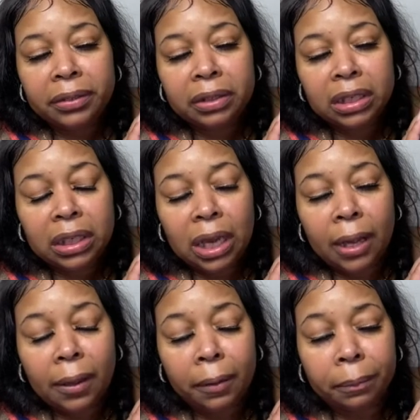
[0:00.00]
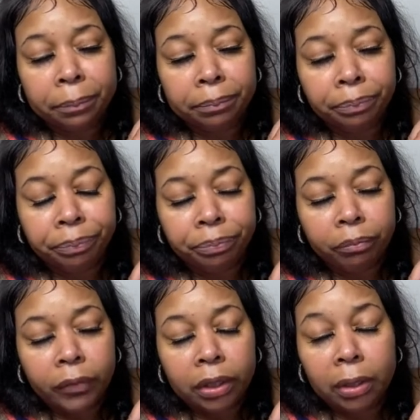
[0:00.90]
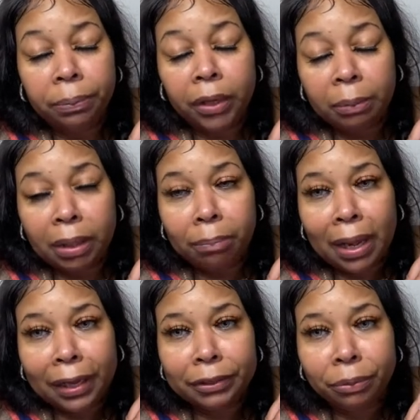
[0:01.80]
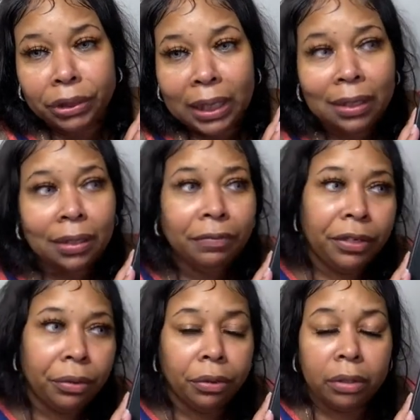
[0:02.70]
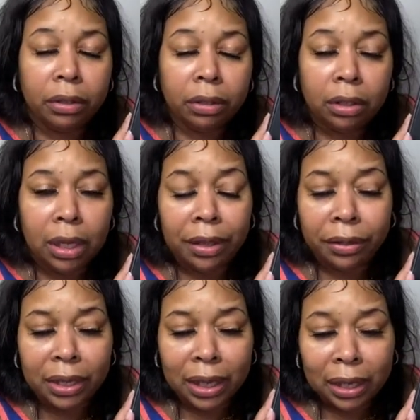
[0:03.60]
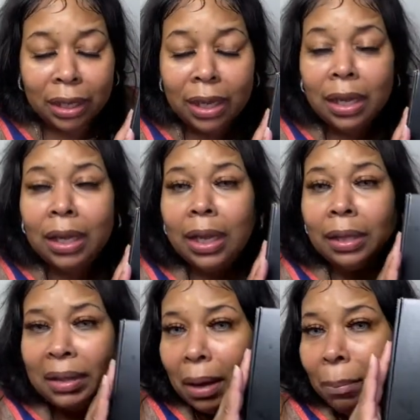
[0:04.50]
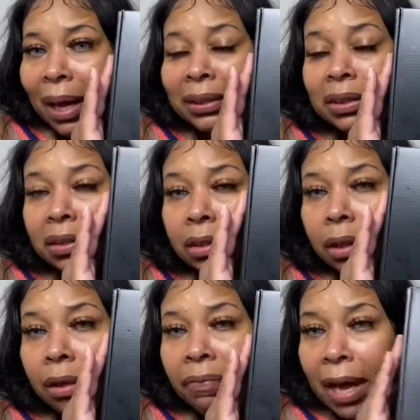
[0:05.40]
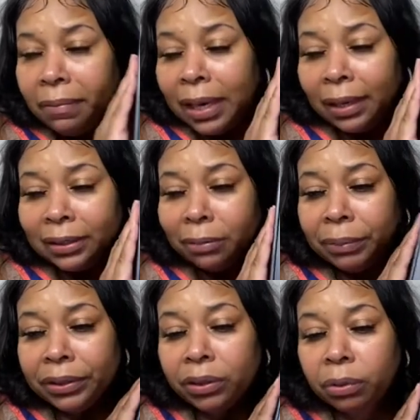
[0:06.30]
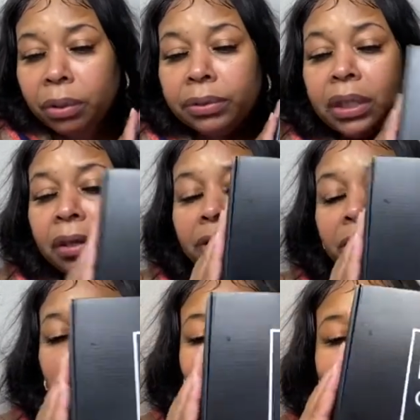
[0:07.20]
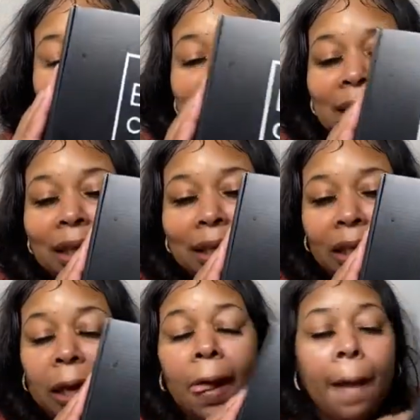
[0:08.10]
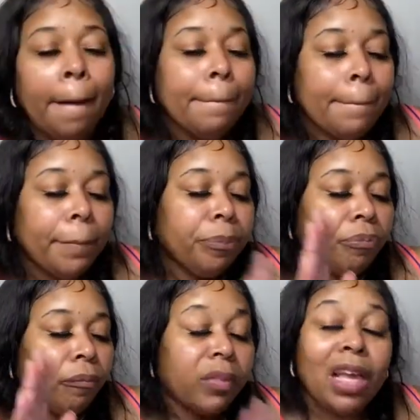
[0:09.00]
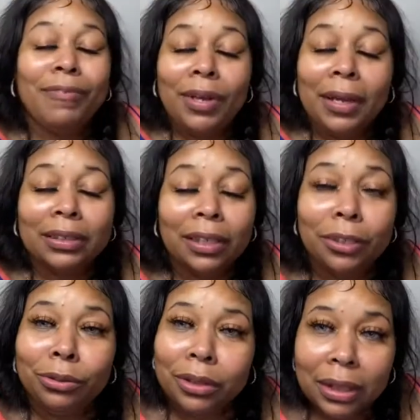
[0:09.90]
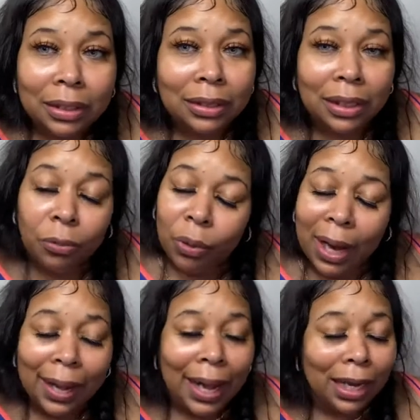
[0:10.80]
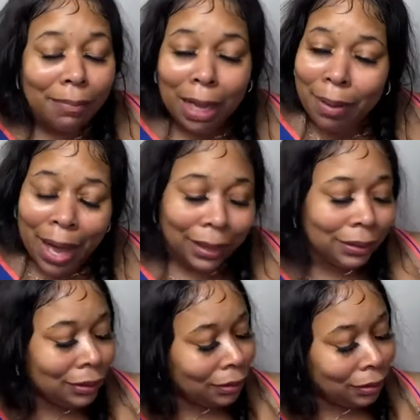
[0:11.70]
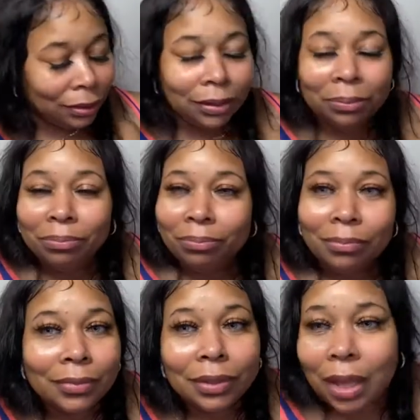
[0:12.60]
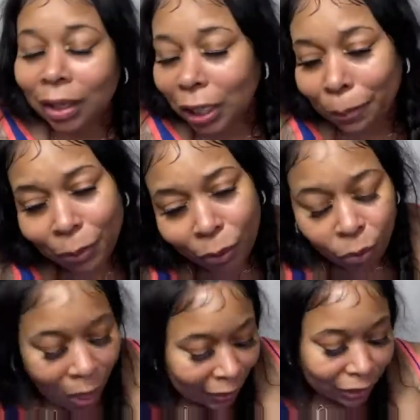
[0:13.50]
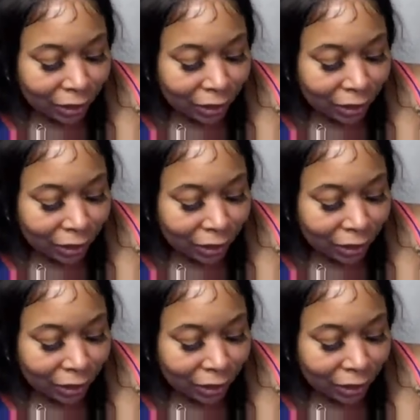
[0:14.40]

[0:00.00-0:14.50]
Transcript: the um, the premium box, which I did the video on the other day. And that box is $35 a month. So those are the two boxes that I get if you guys are interested in seeing what I got in my box, y'all keep on watching.